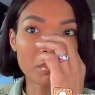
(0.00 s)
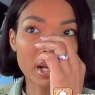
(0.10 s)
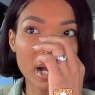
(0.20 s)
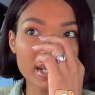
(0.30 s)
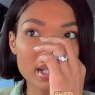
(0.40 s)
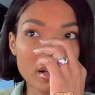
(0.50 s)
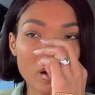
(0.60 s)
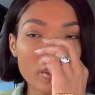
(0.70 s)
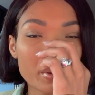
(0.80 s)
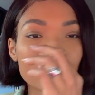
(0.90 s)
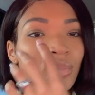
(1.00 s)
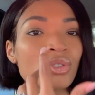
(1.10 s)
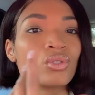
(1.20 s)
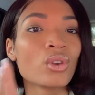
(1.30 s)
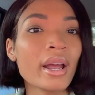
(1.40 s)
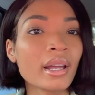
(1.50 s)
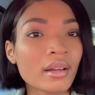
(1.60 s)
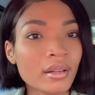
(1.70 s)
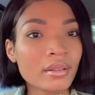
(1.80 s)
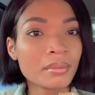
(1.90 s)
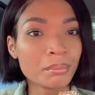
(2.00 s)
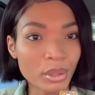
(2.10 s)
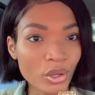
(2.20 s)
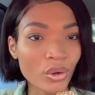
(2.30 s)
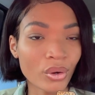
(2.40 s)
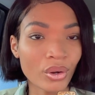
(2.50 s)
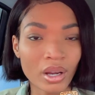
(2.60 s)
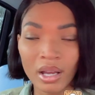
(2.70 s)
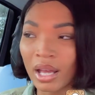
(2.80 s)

guys, all they want to do is drink beer